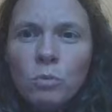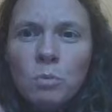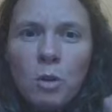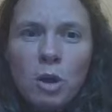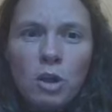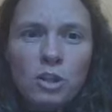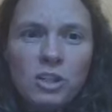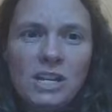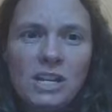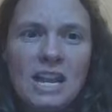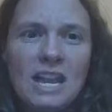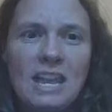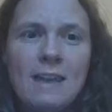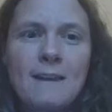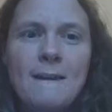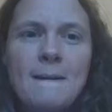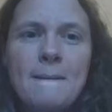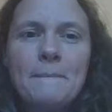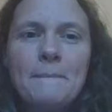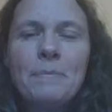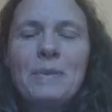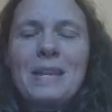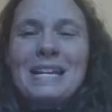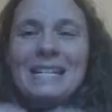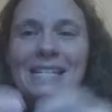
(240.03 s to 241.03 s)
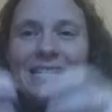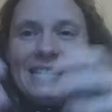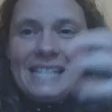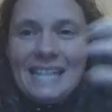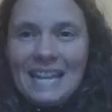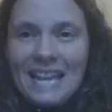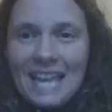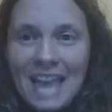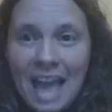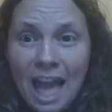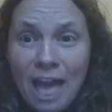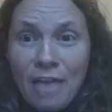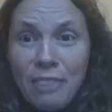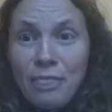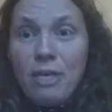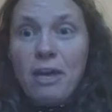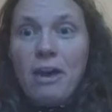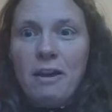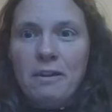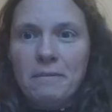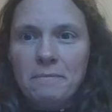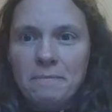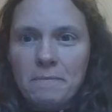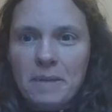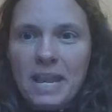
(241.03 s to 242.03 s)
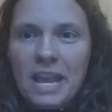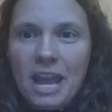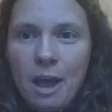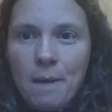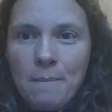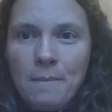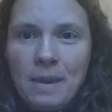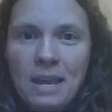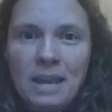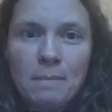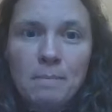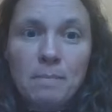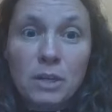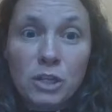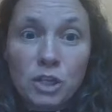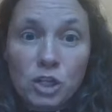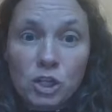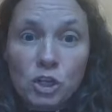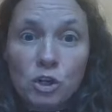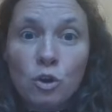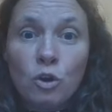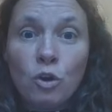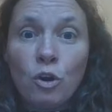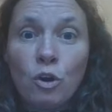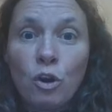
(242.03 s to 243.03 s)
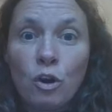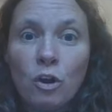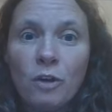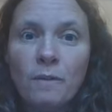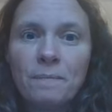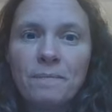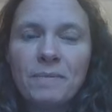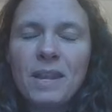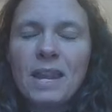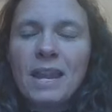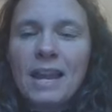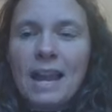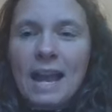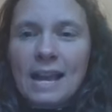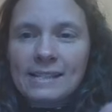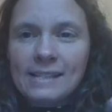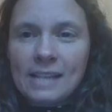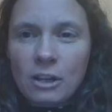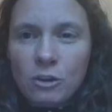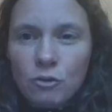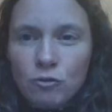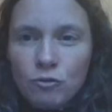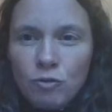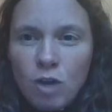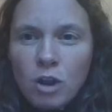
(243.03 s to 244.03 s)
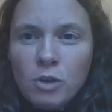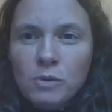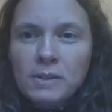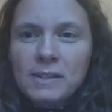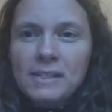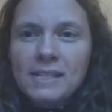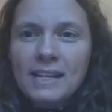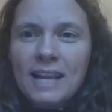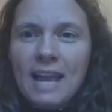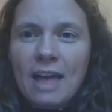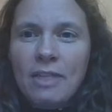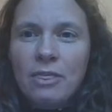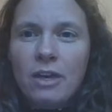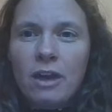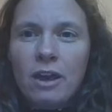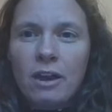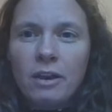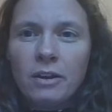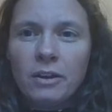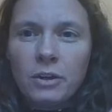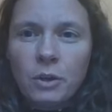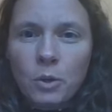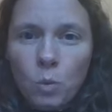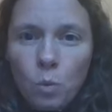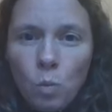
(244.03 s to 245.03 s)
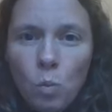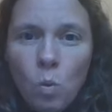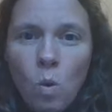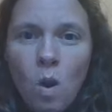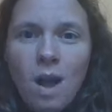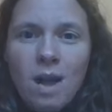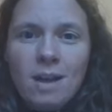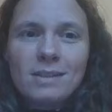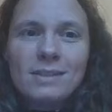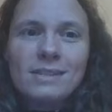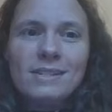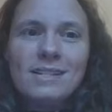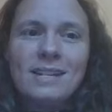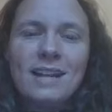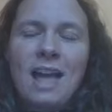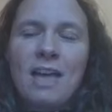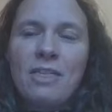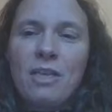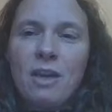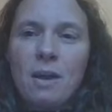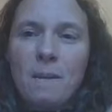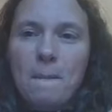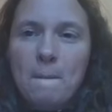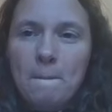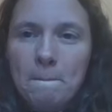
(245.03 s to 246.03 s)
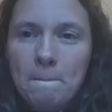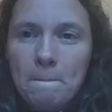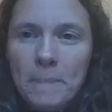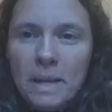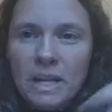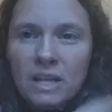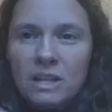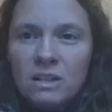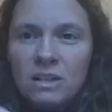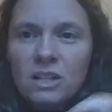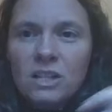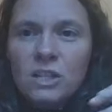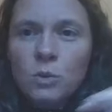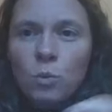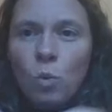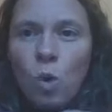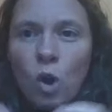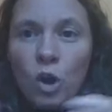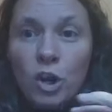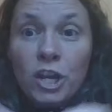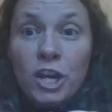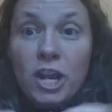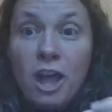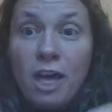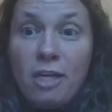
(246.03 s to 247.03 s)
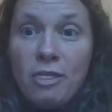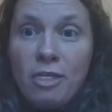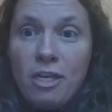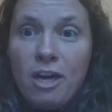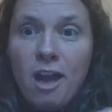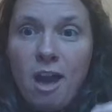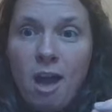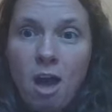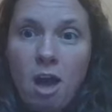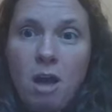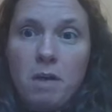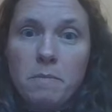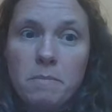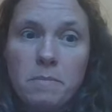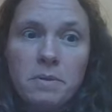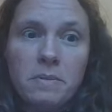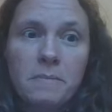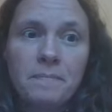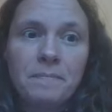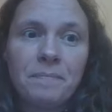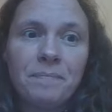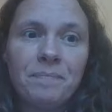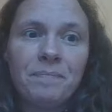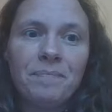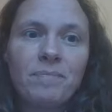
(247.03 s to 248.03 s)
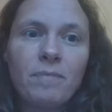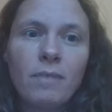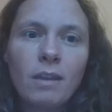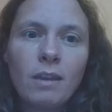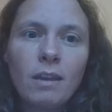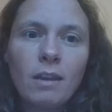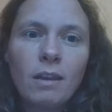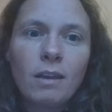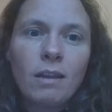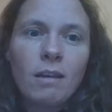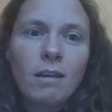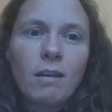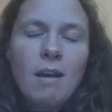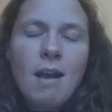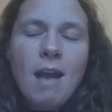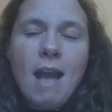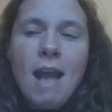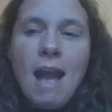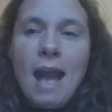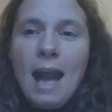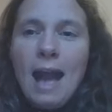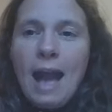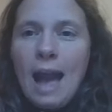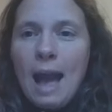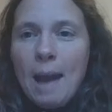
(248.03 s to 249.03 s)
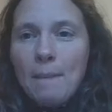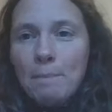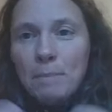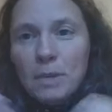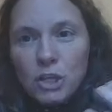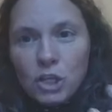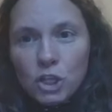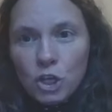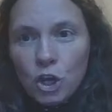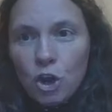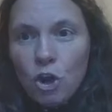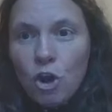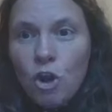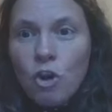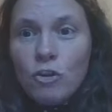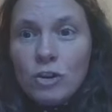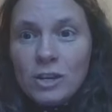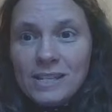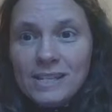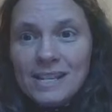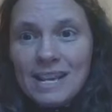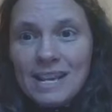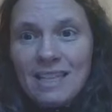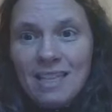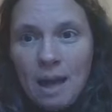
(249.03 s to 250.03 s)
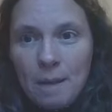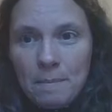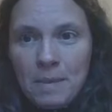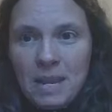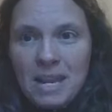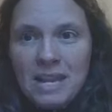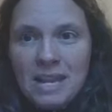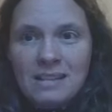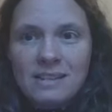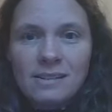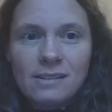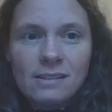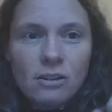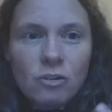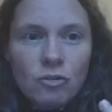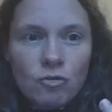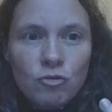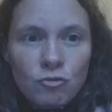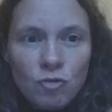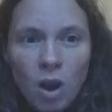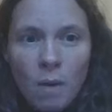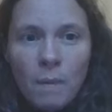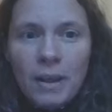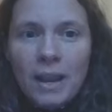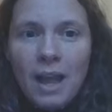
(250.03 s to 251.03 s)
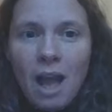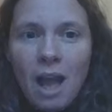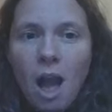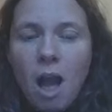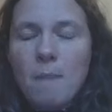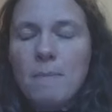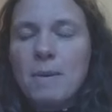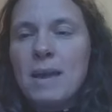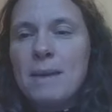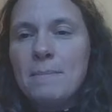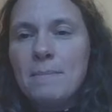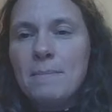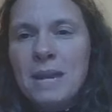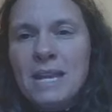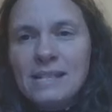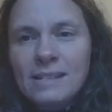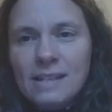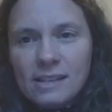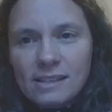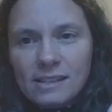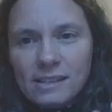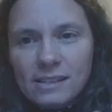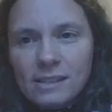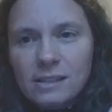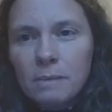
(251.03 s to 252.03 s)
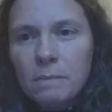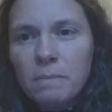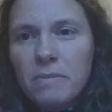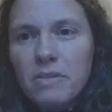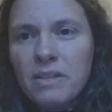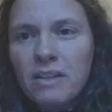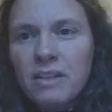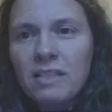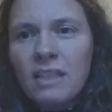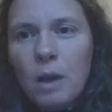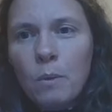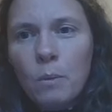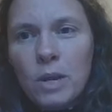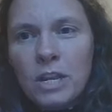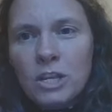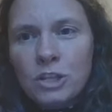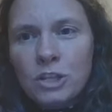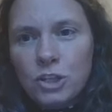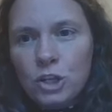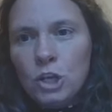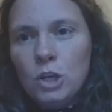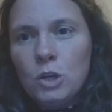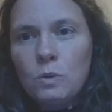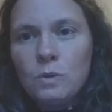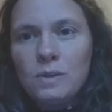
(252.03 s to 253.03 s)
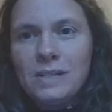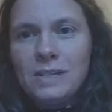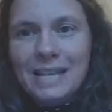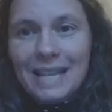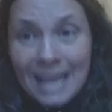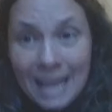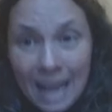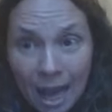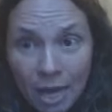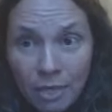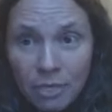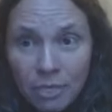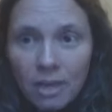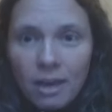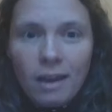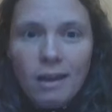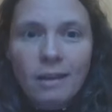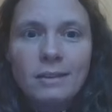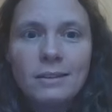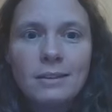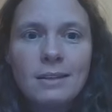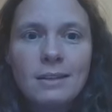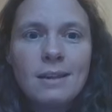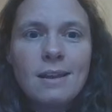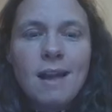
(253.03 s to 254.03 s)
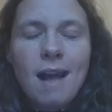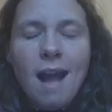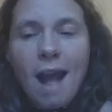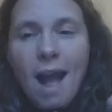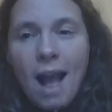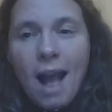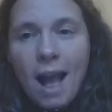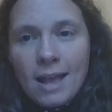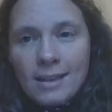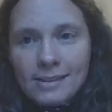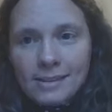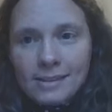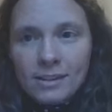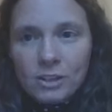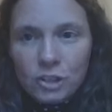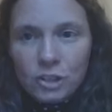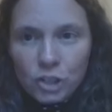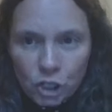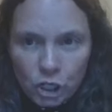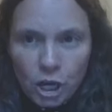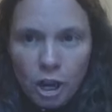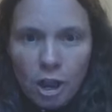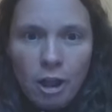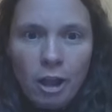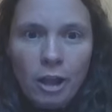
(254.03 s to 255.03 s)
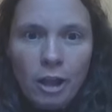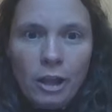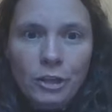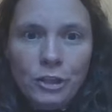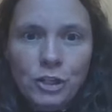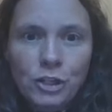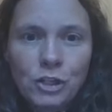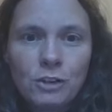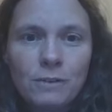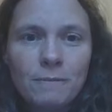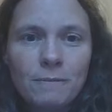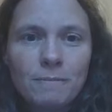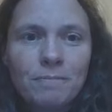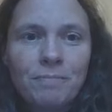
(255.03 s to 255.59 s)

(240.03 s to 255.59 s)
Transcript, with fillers: body together becoming mature as it grows together, works together, builds one another up. And maturity, that means growing up. It means it's something that we do together as church.